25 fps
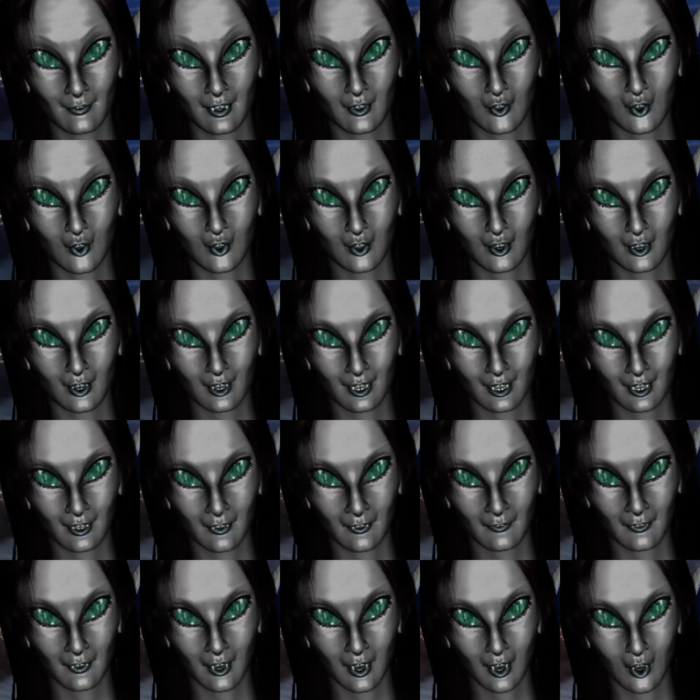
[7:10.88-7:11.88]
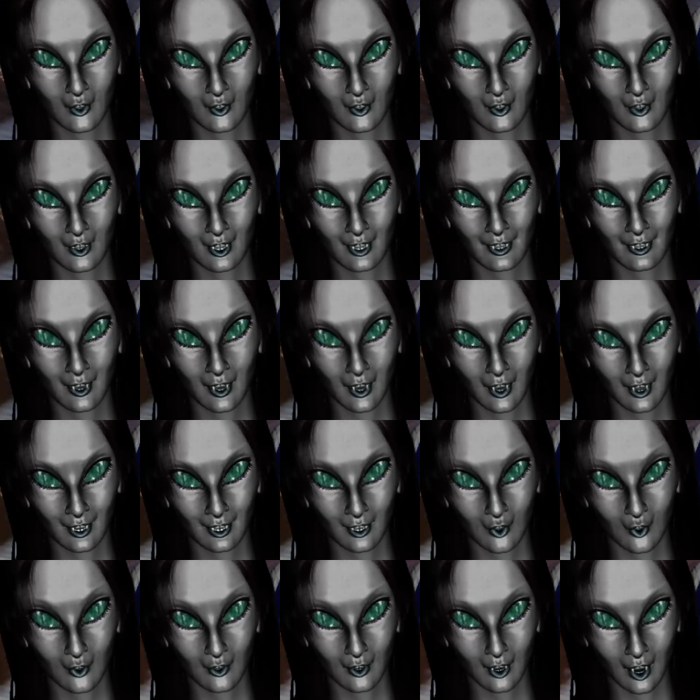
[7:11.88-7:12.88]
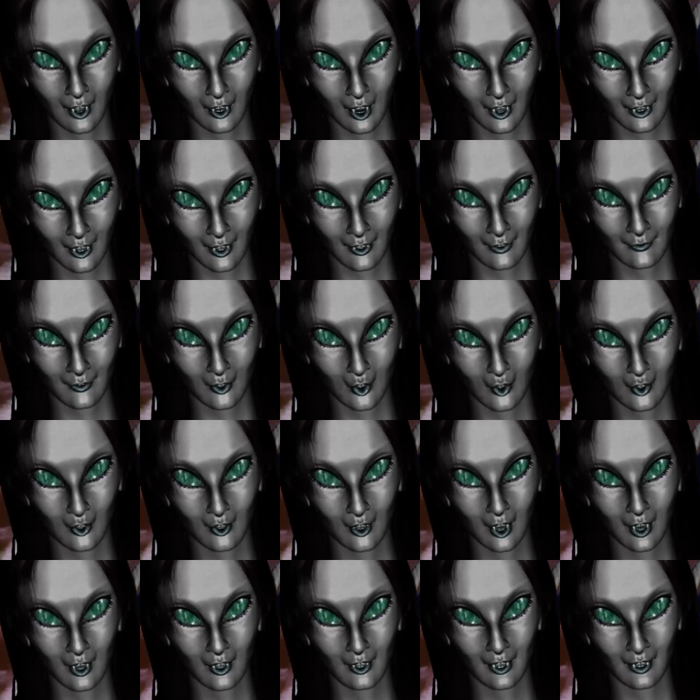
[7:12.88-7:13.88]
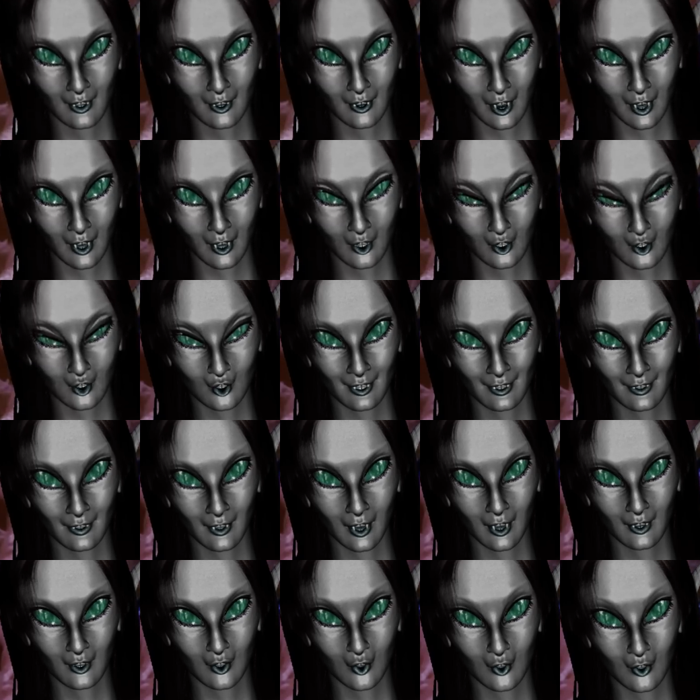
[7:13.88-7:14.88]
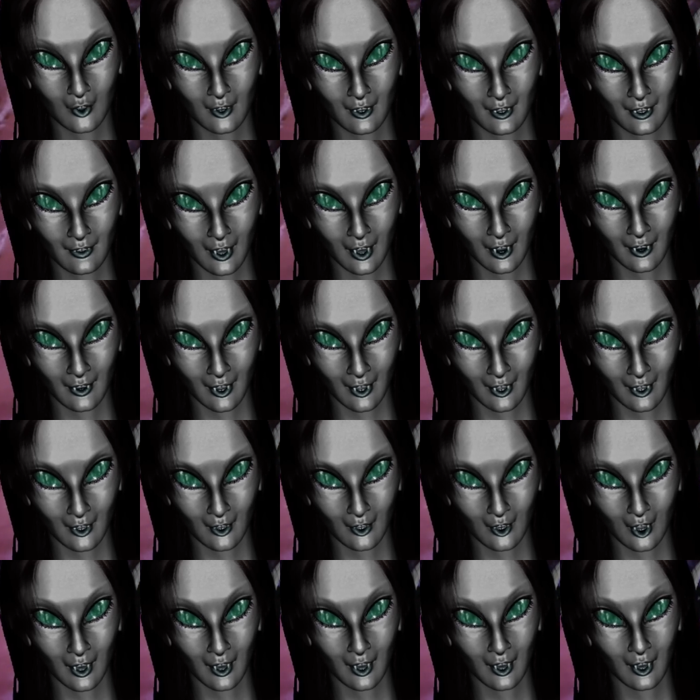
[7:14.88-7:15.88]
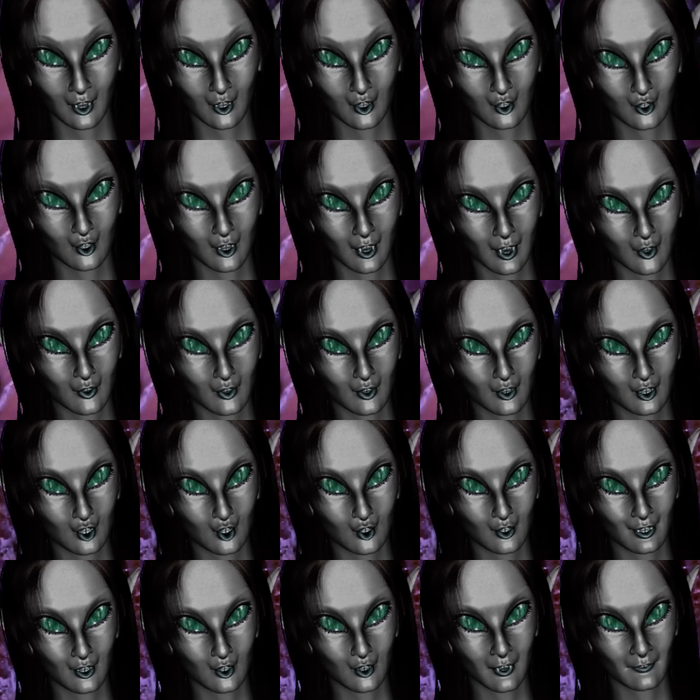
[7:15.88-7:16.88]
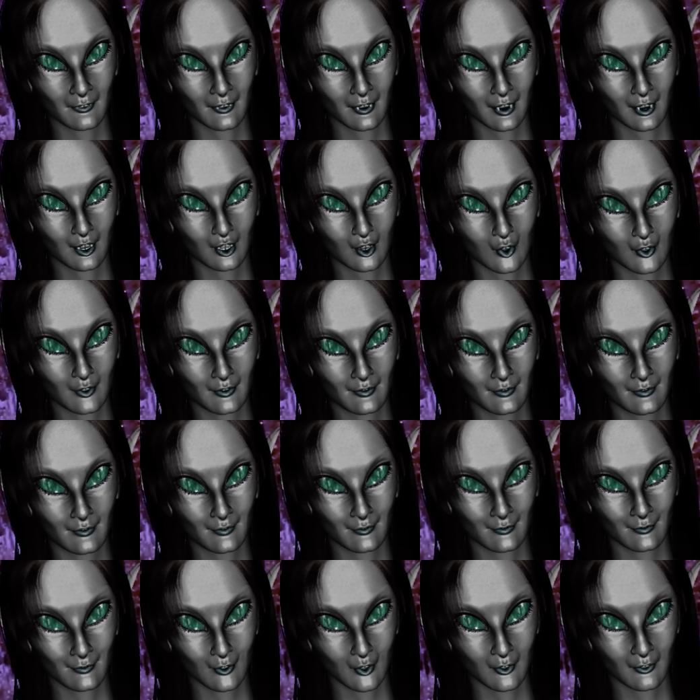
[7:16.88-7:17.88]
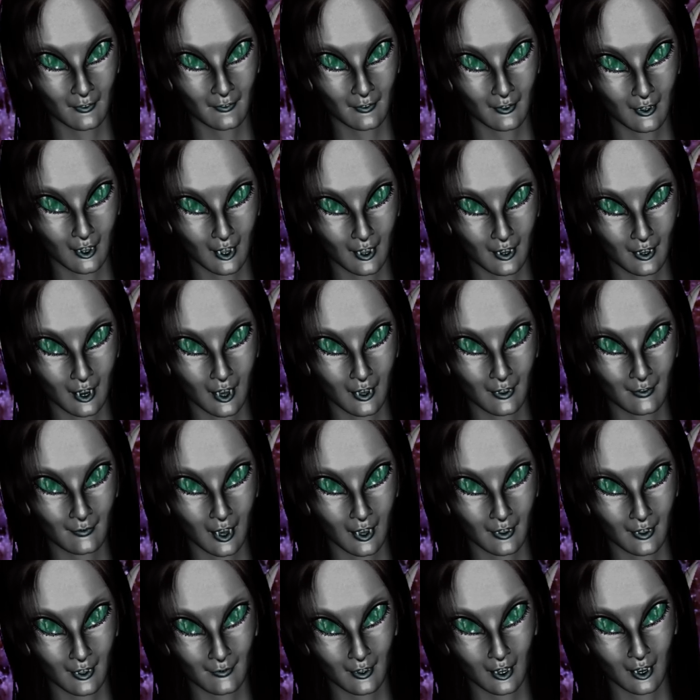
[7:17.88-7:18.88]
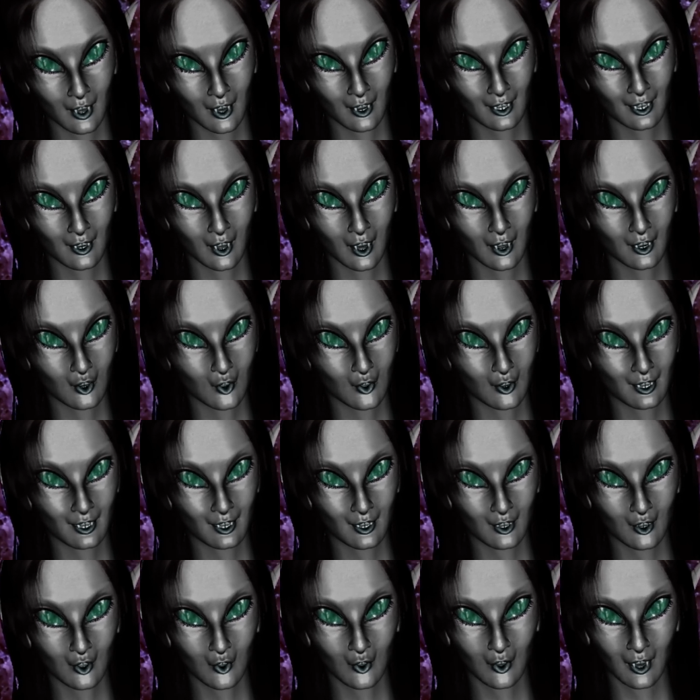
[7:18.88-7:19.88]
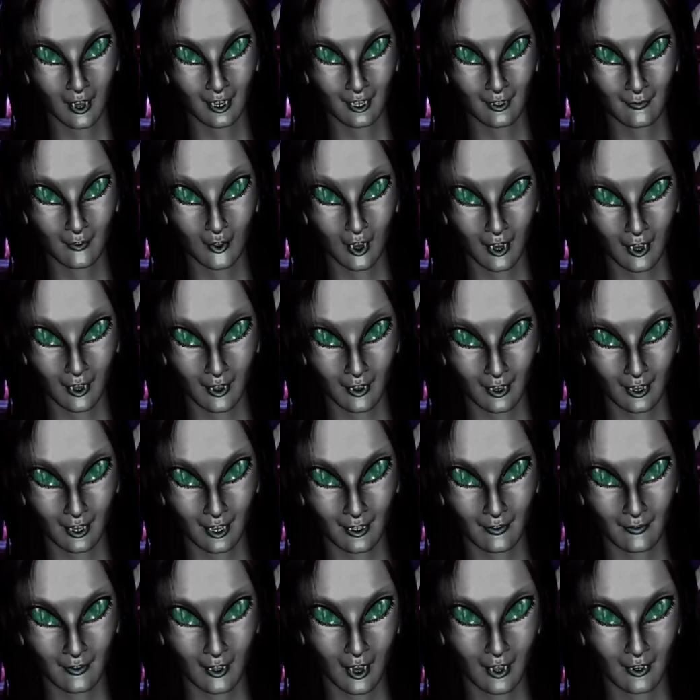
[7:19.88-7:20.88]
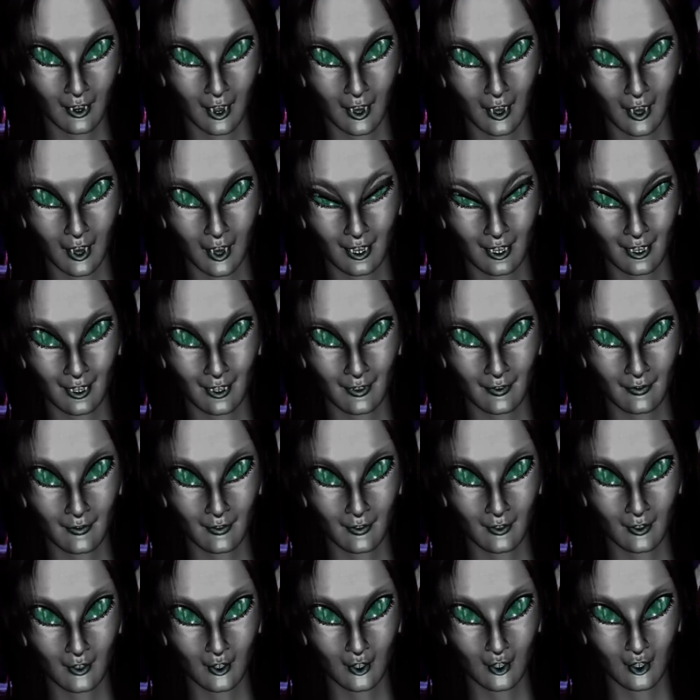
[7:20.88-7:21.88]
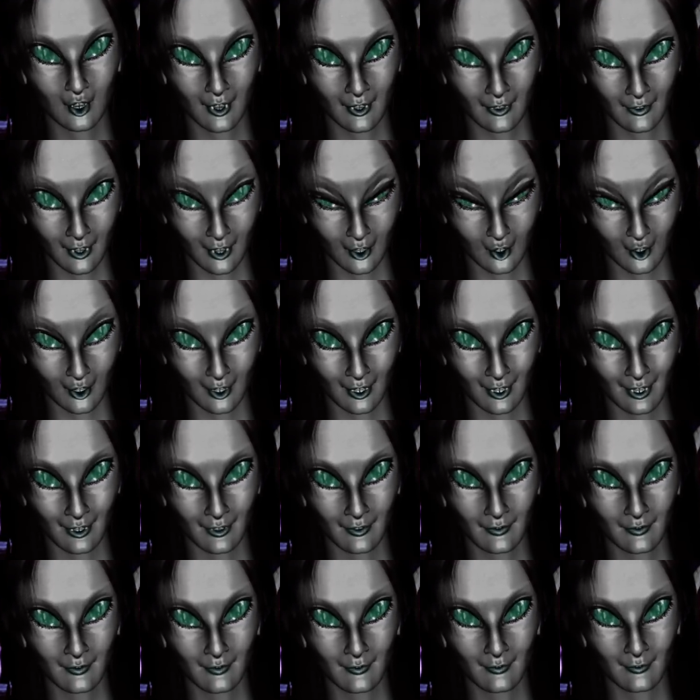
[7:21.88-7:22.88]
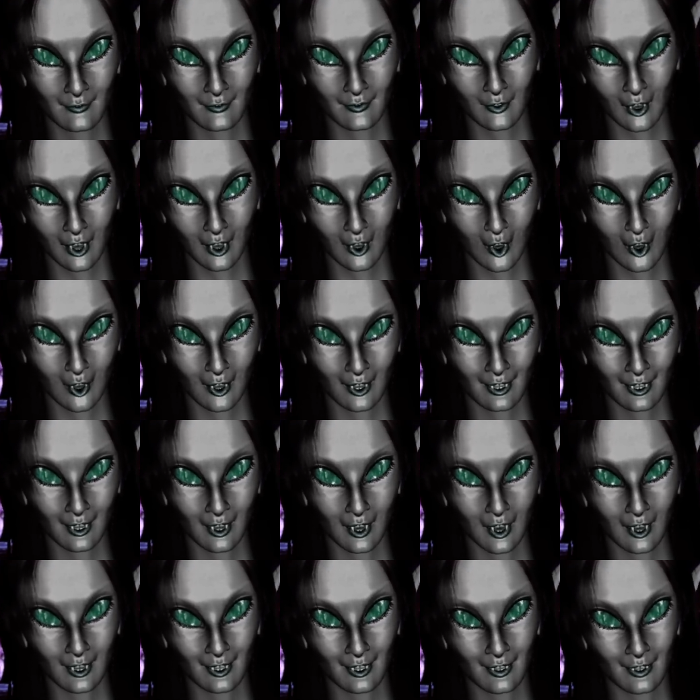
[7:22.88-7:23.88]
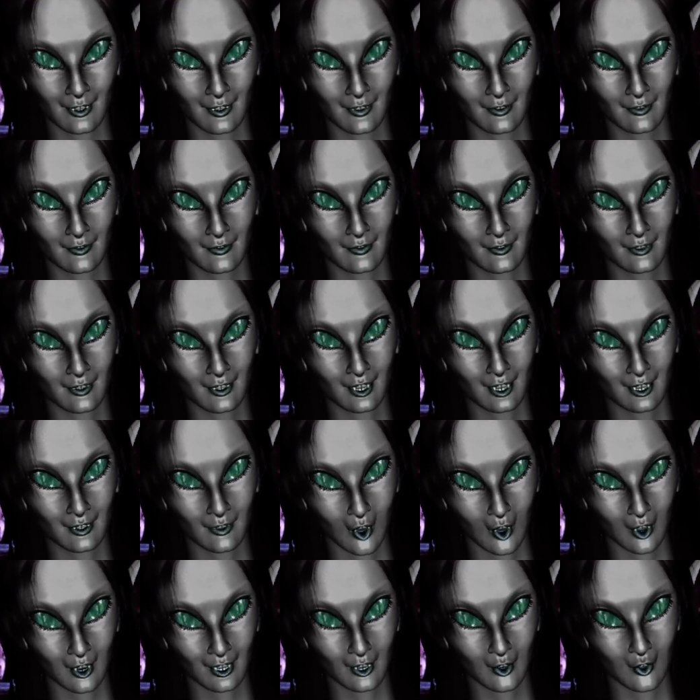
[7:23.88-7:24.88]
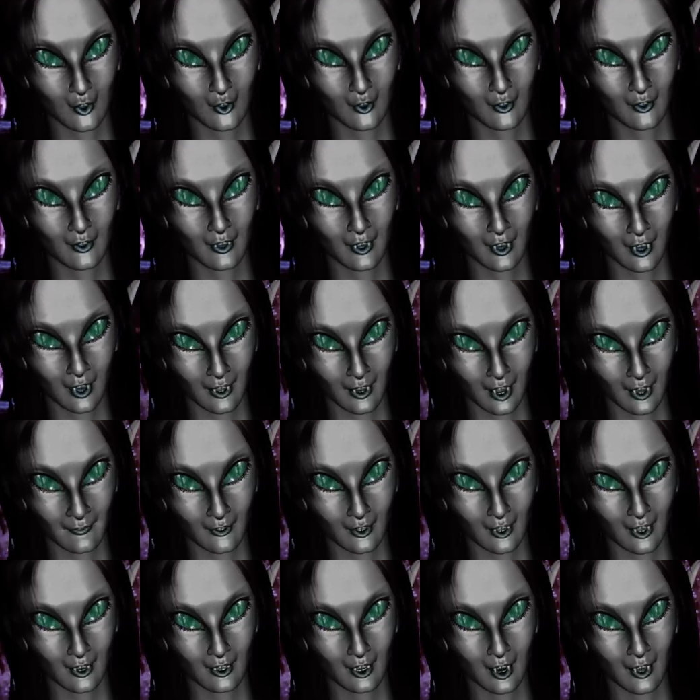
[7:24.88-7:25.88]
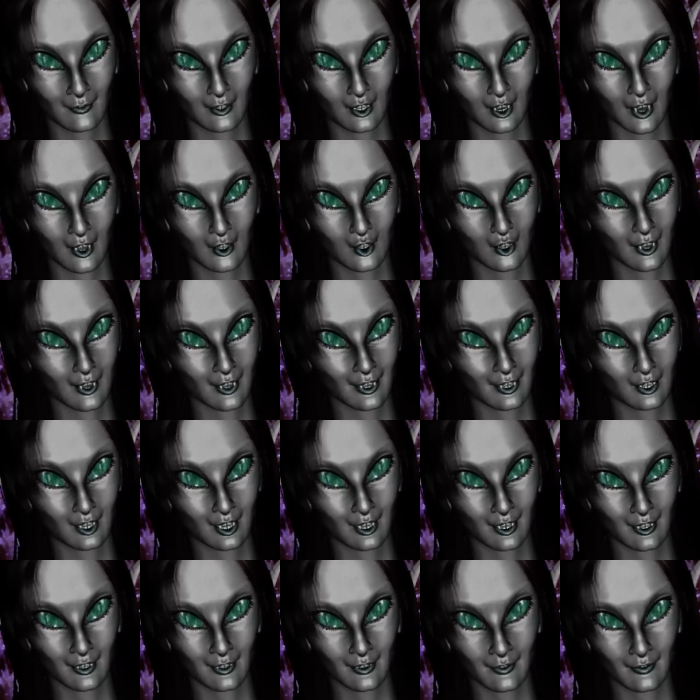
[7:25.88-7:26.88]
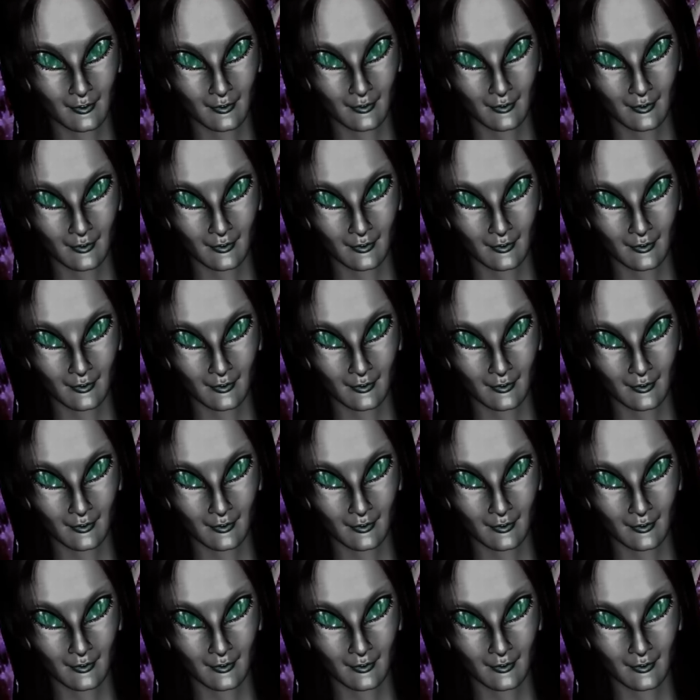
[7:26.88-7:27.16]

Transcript: The allies of humanity has a negative outlook of technology and claim it will not provide humanity with freedom, being free like the other extraterrestrials with advanced technology, free energy, no economy or money, space travel and the freedom to create.